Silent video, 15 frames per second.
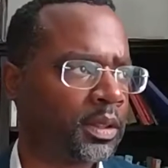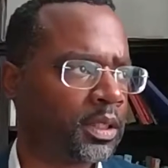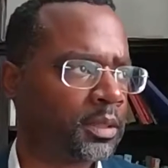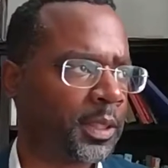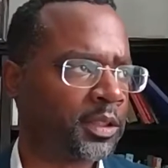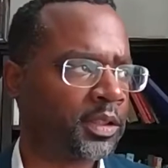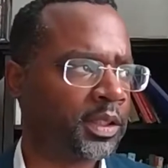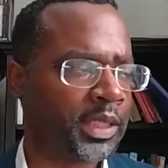
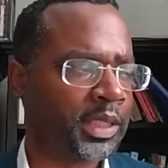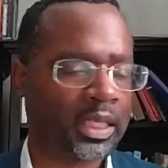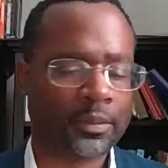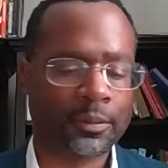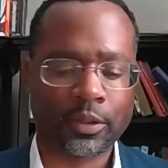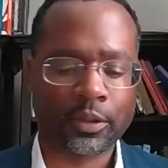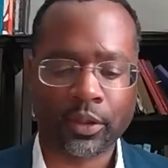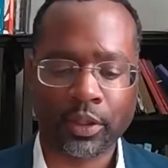especially
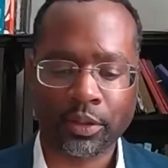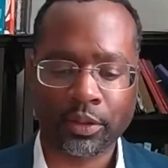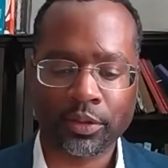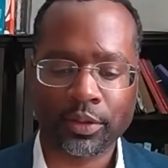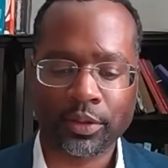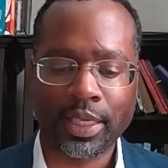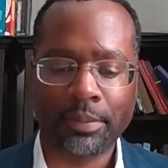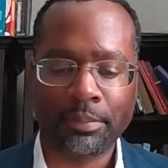textbook
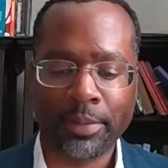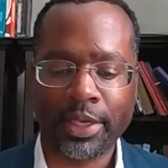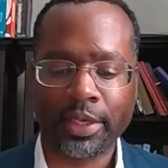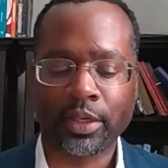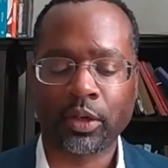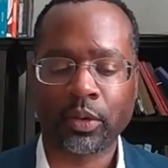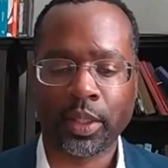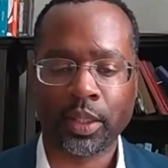authors, they may
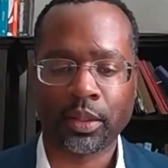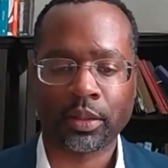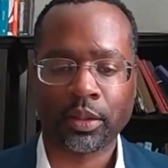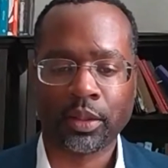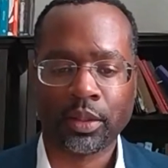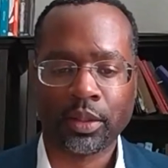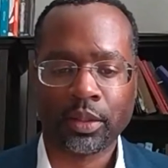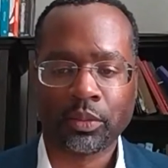go in
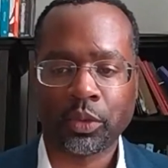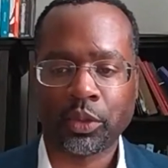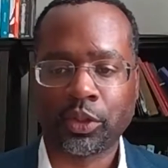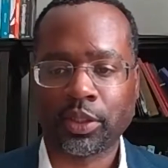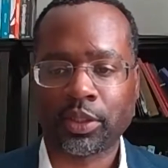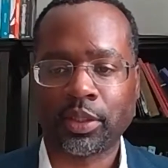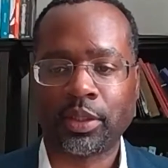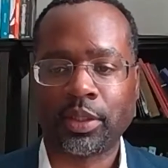with
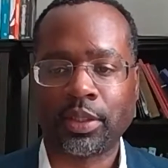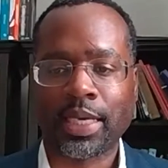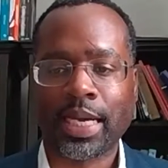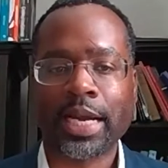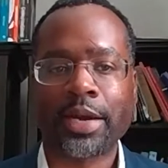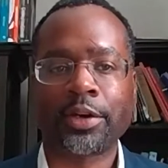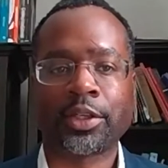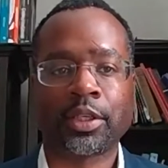just a
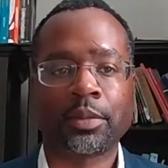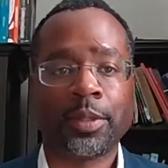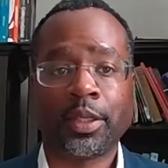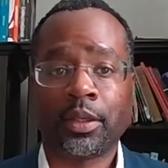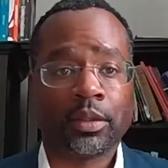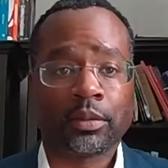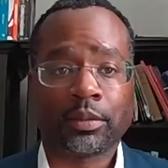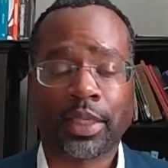desire to
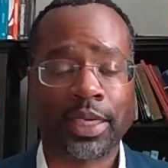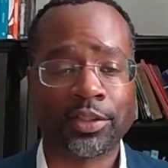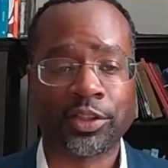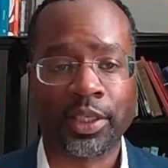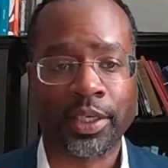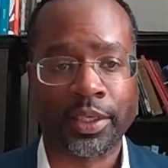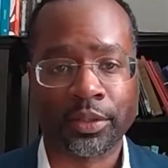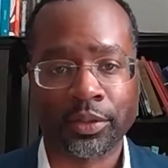be
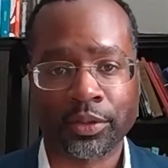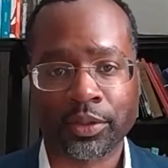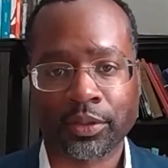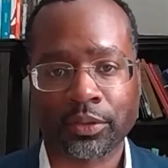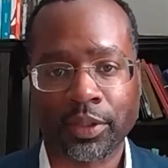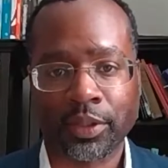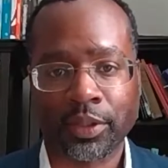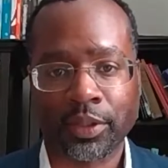educators,
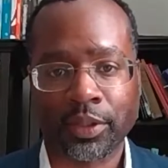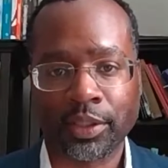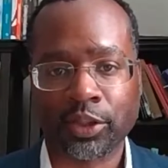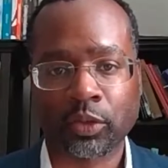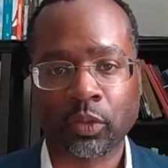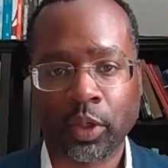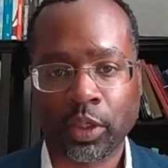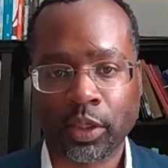right?
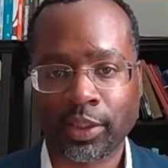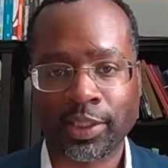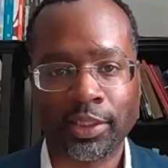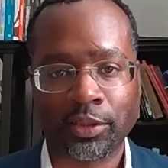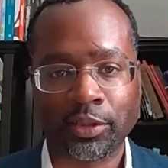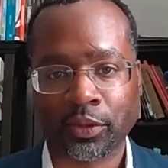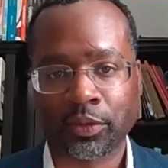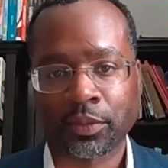They just want to
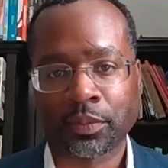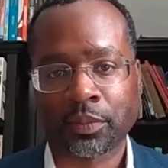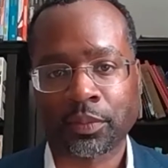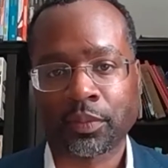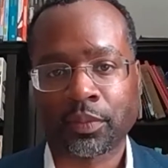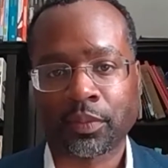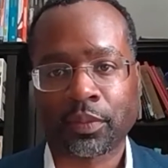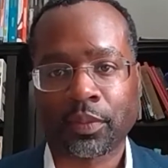teach.
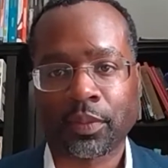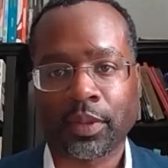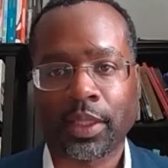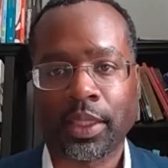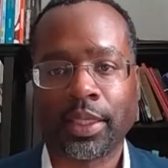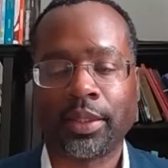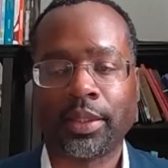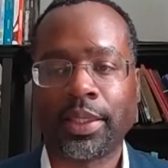
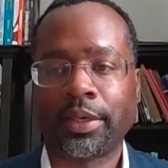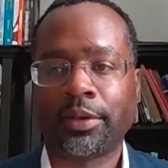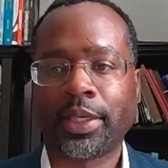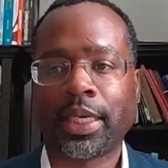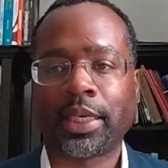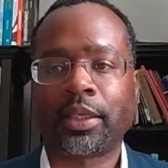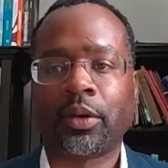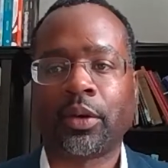And they're
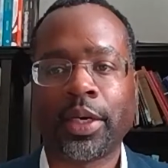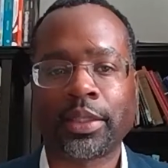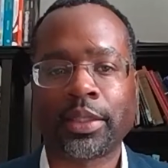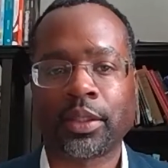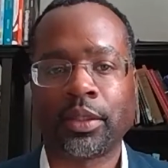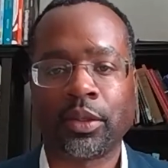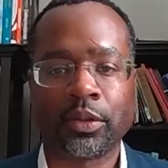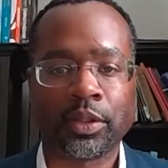not going
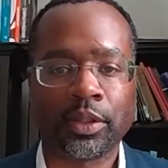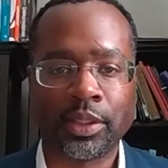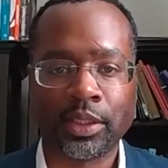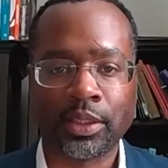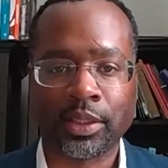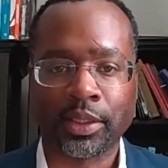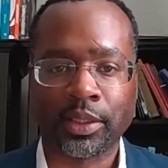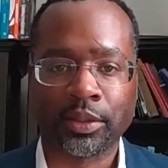to know the
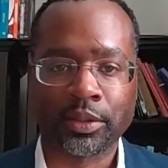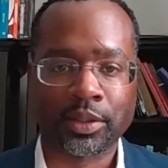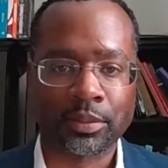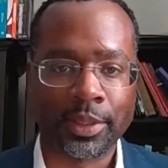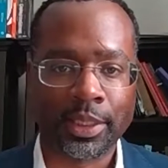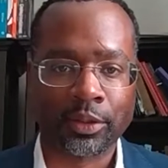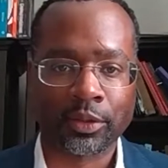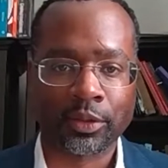details
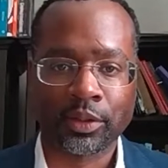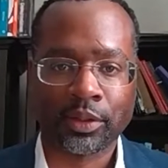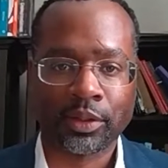about,